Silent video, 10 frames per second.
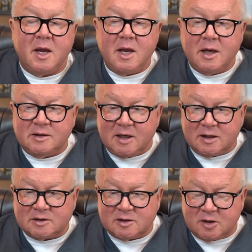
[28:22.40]
It
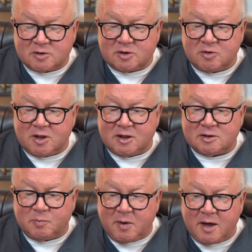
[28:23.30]
does those two things,
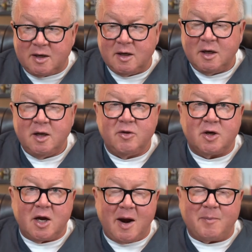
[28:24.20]
but the
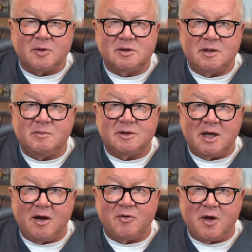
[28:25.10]
copper, zinc,
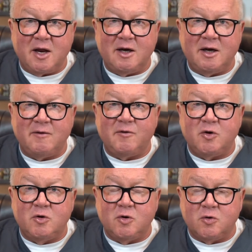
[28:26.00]
methylthionine, if you
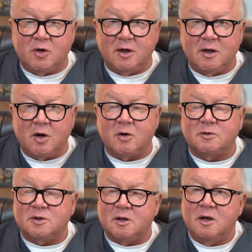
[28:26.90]
Google it or,
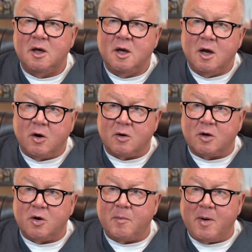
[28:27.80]
or
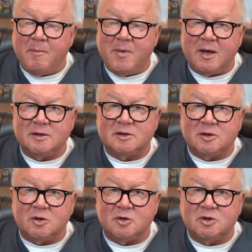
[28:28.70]
go to PubMed and
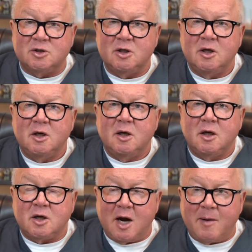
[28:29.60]
search
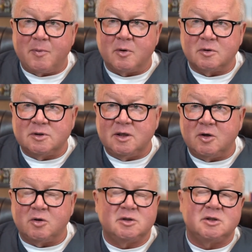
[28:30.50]
copper or zinc
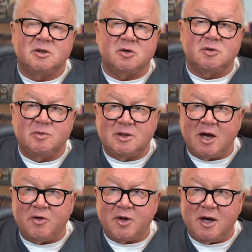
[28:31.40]
or just search
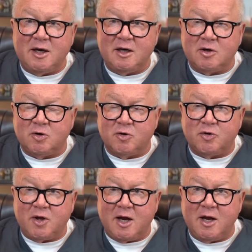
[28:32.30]
methylthionine and
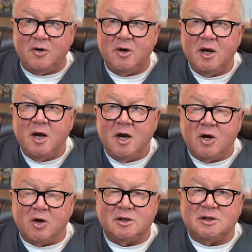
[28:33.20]
glutathione,
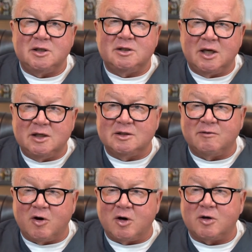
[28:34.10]
you're going to see tons of
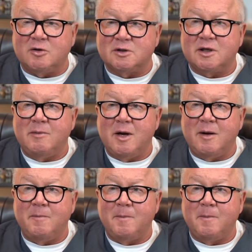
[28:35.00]
articles come up.